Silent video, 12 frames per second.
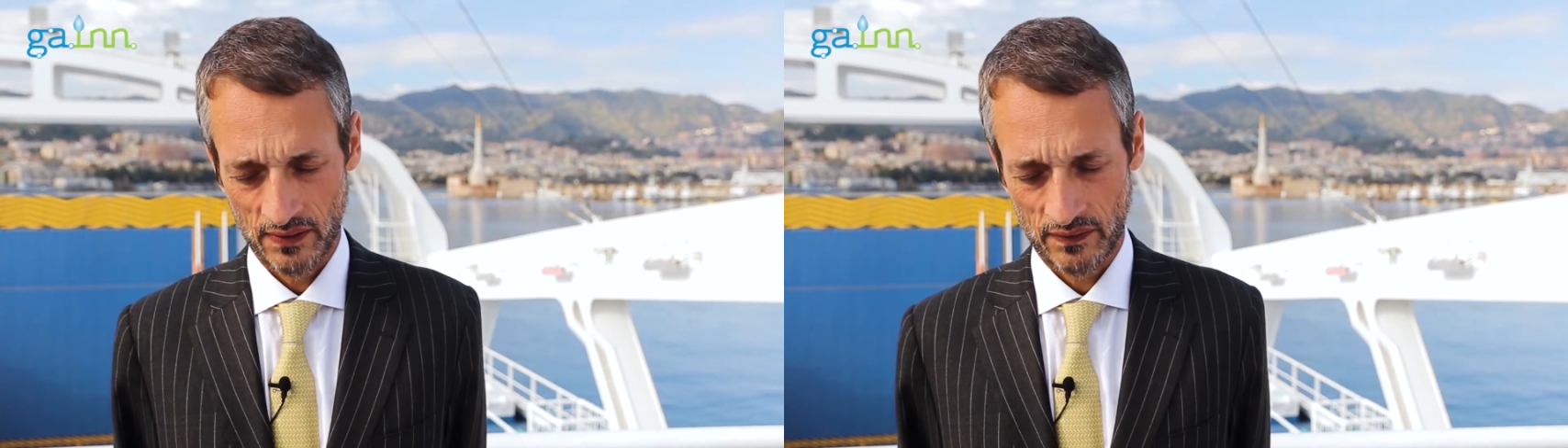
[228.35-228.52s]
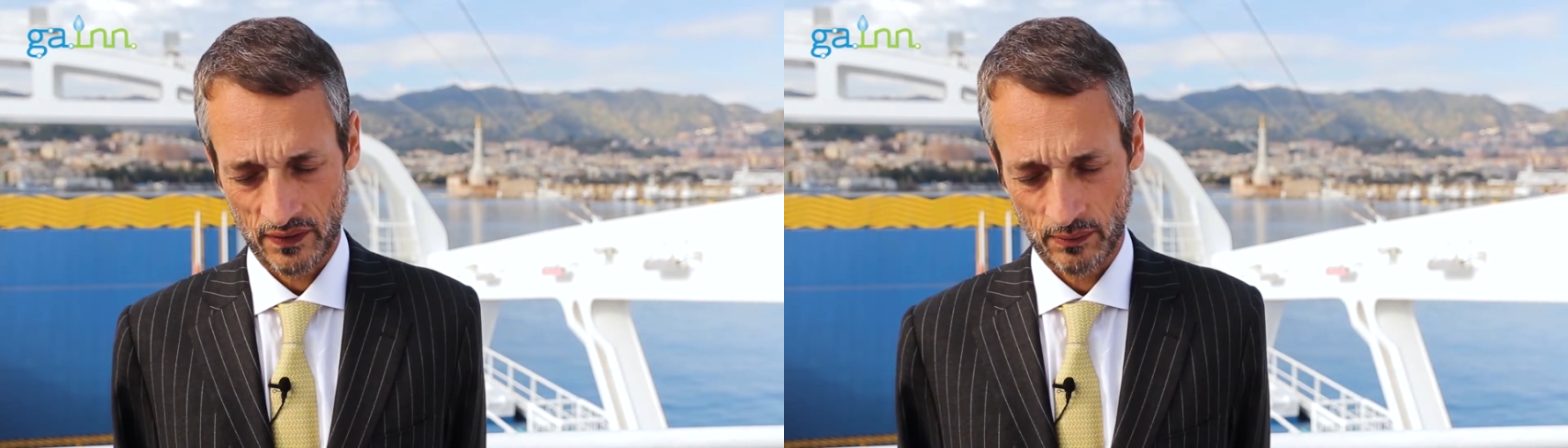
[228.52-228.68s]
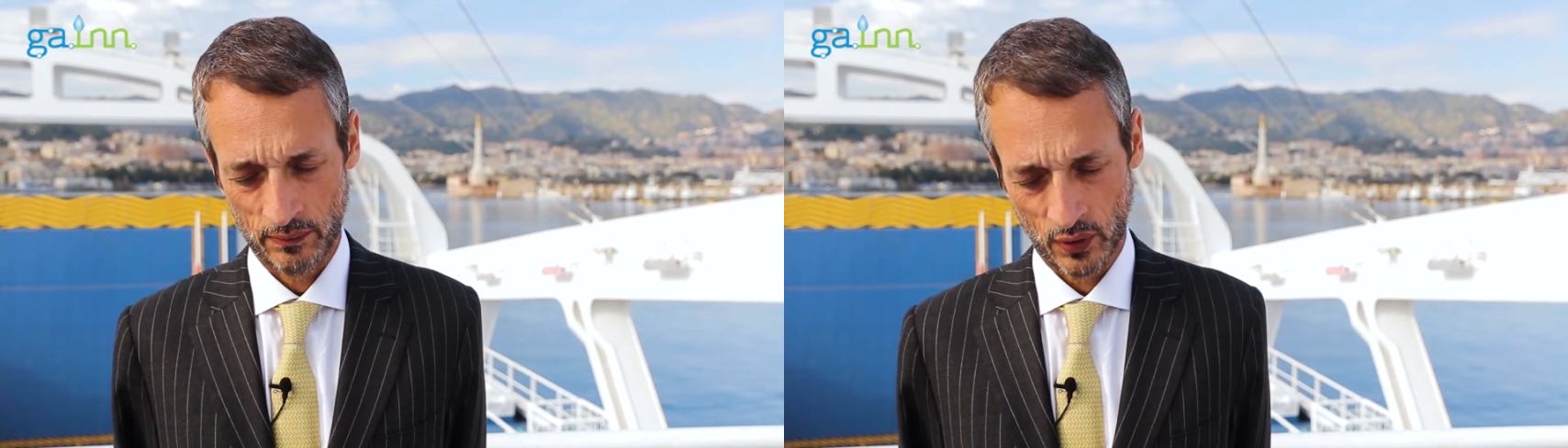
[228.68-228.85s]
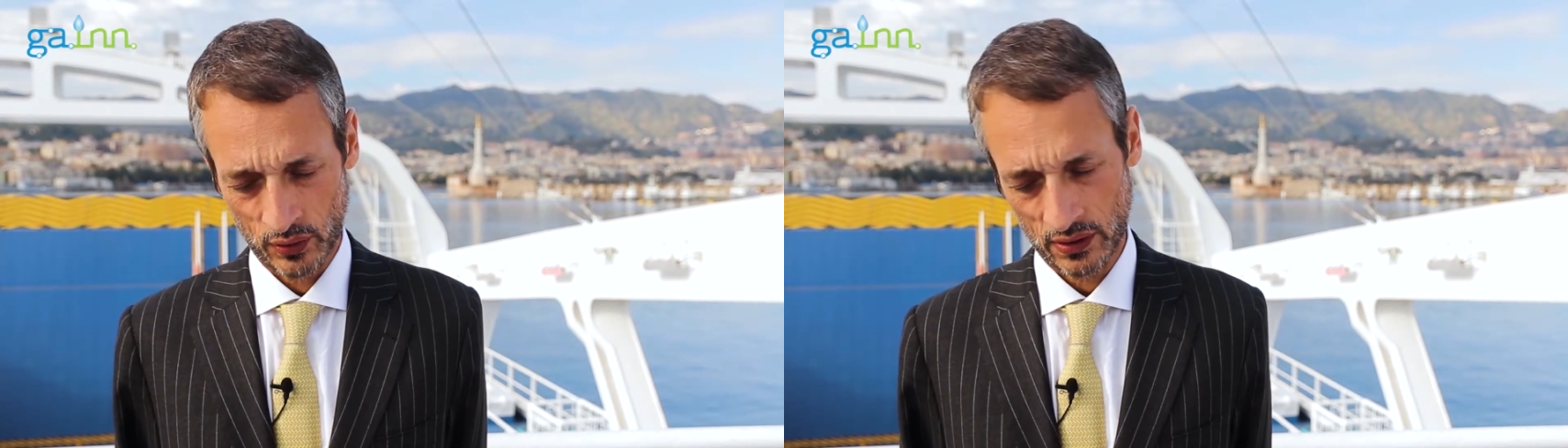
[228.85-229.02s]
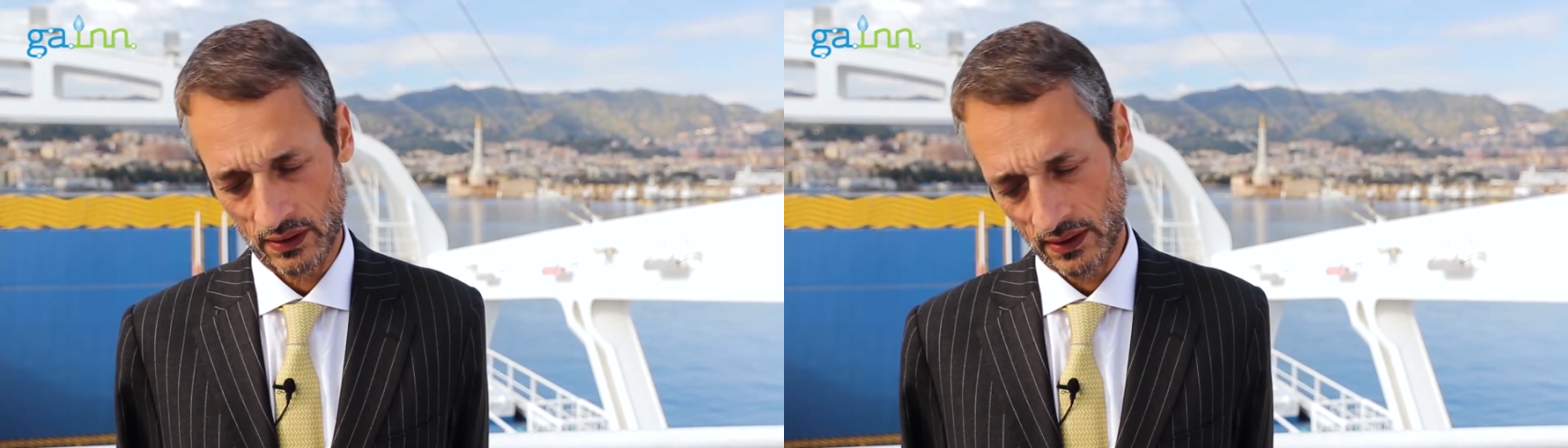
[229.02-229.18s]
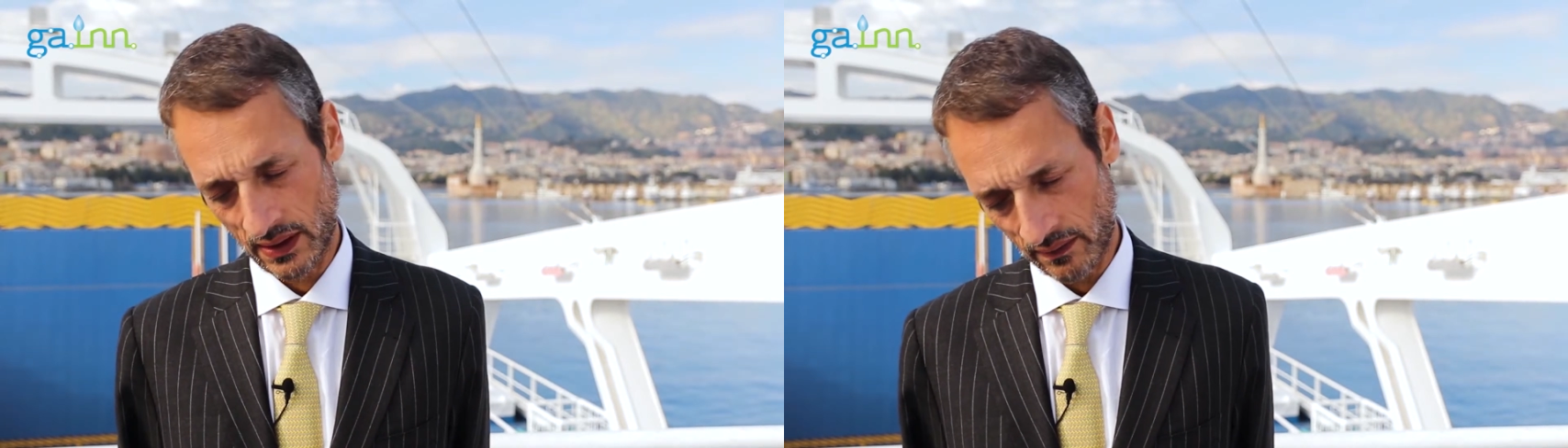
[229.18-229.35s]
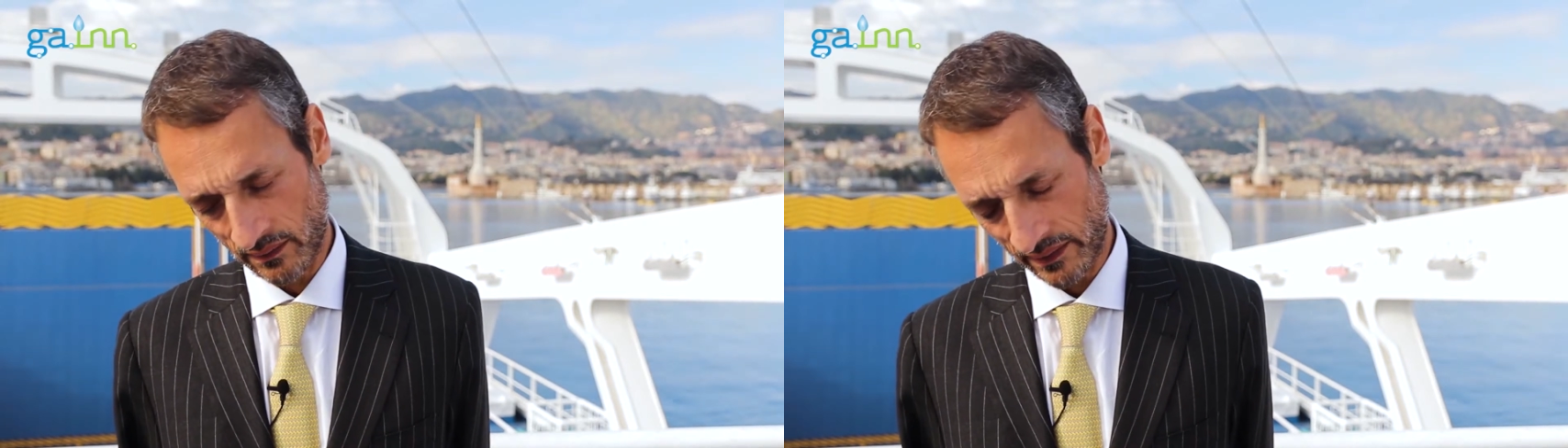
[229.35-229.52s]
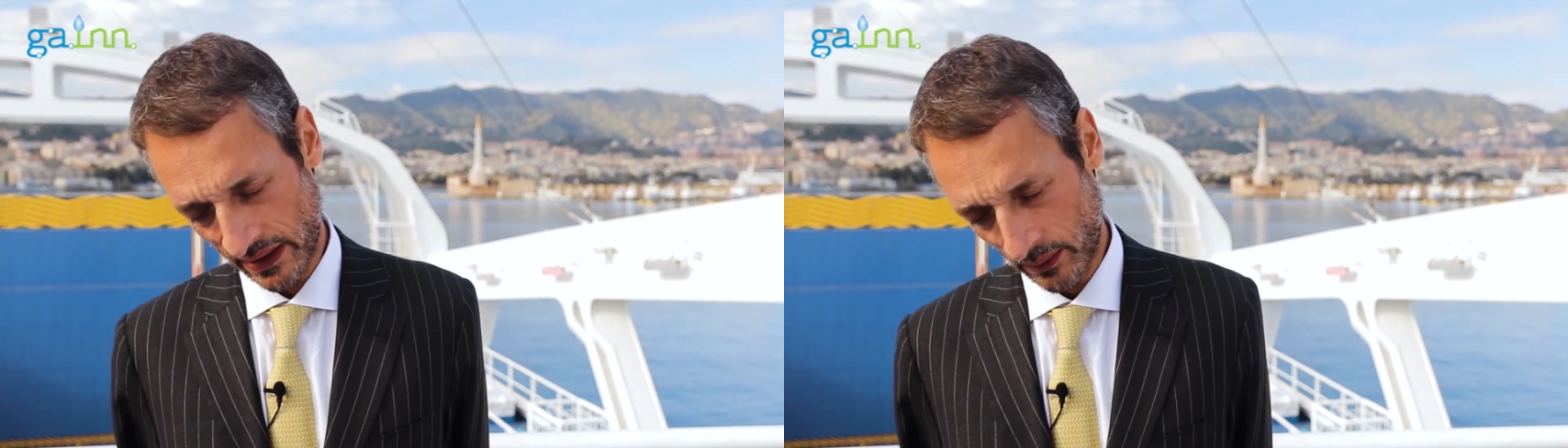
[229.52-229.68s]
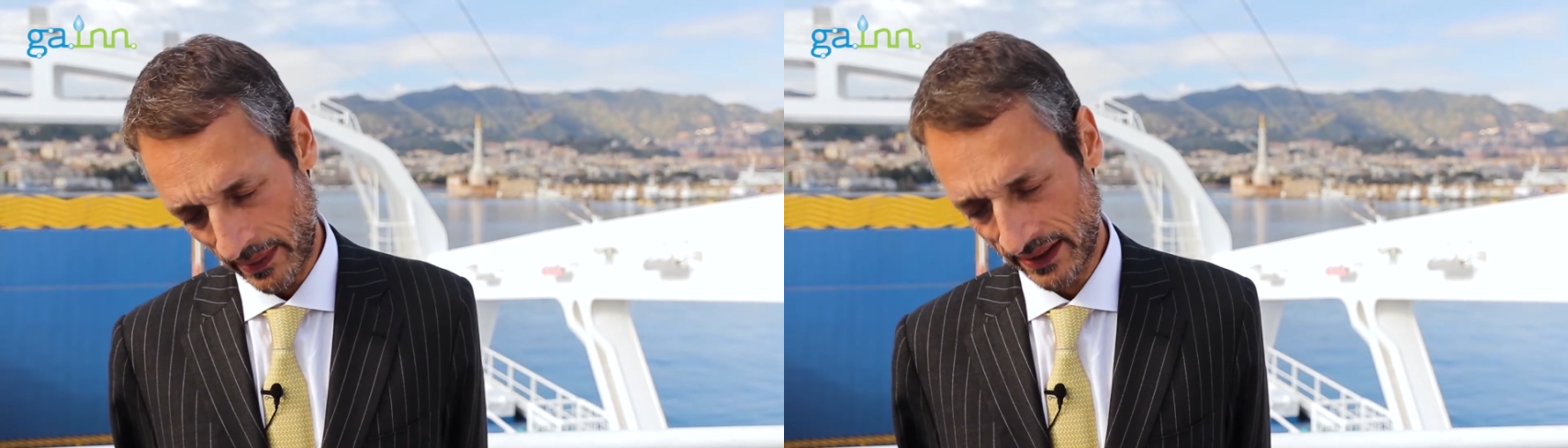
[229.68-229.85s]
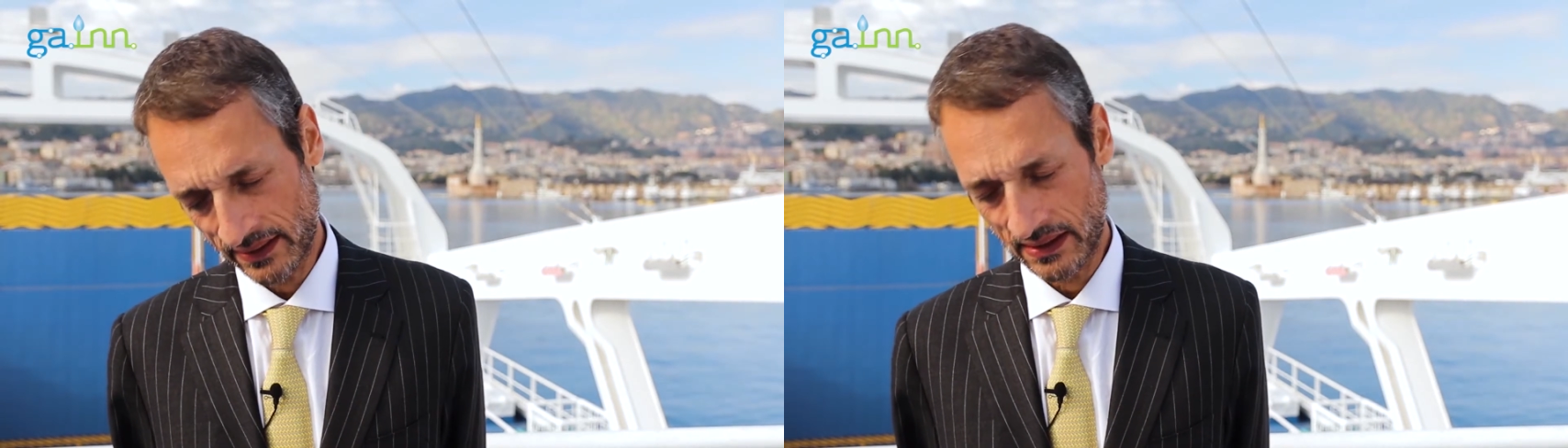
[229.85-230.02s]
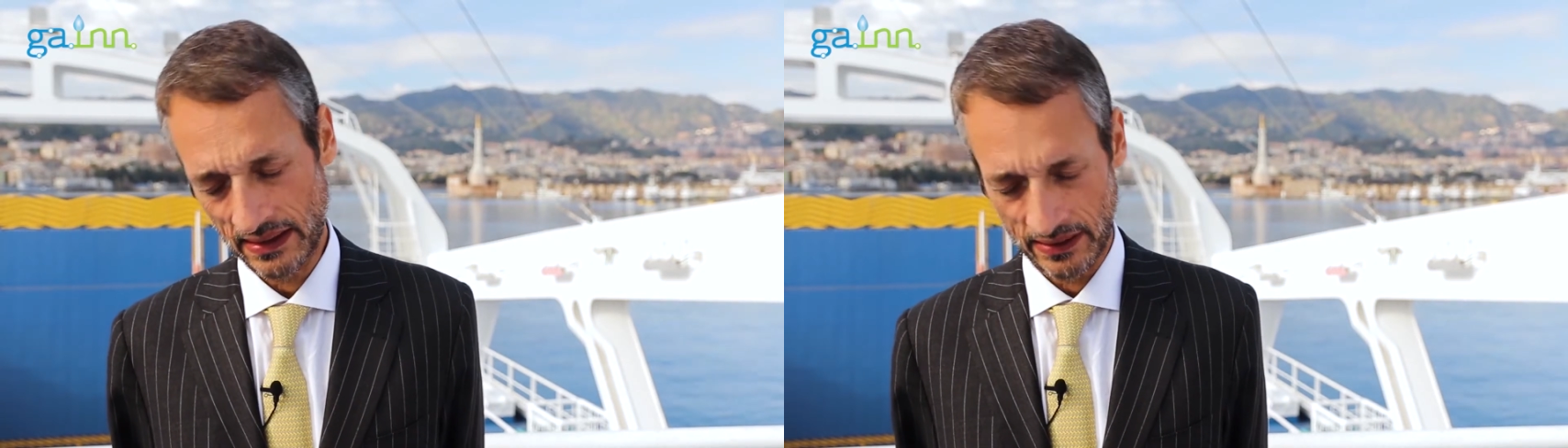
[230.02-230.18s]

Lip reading: from both the environmental